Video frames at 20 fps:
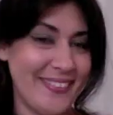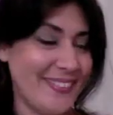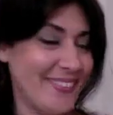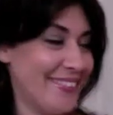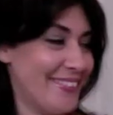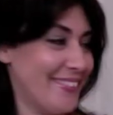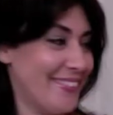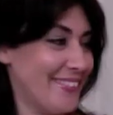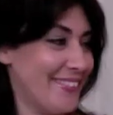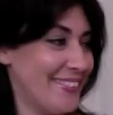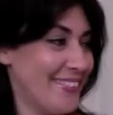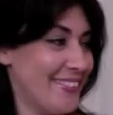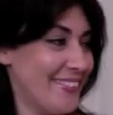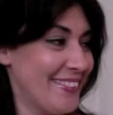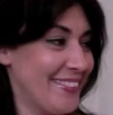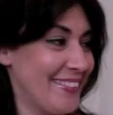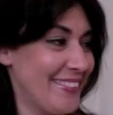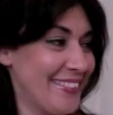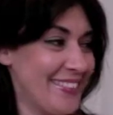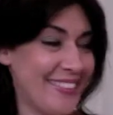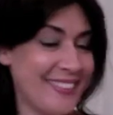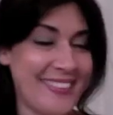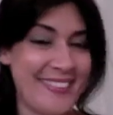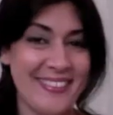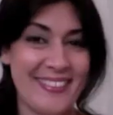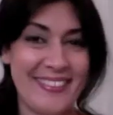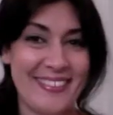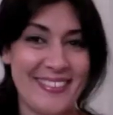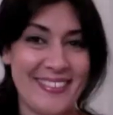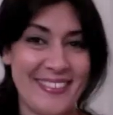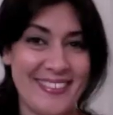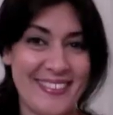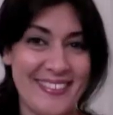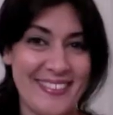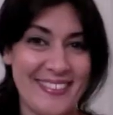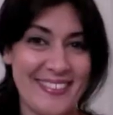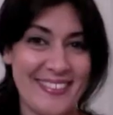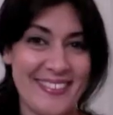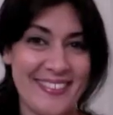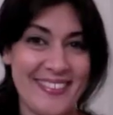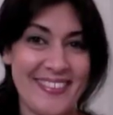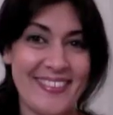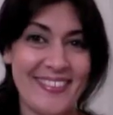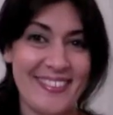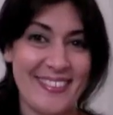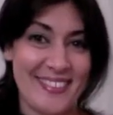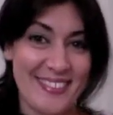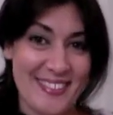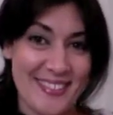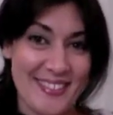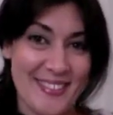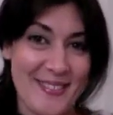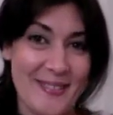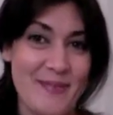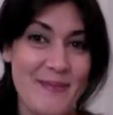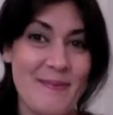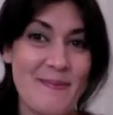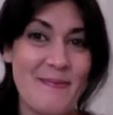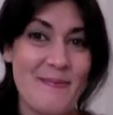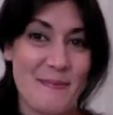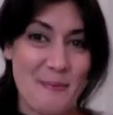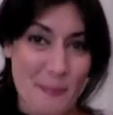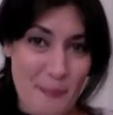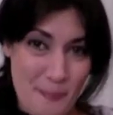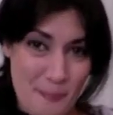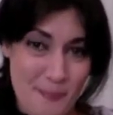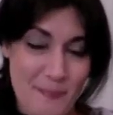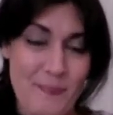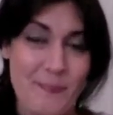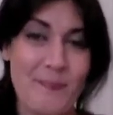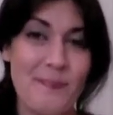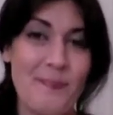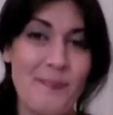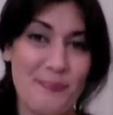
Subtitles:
(not speaking)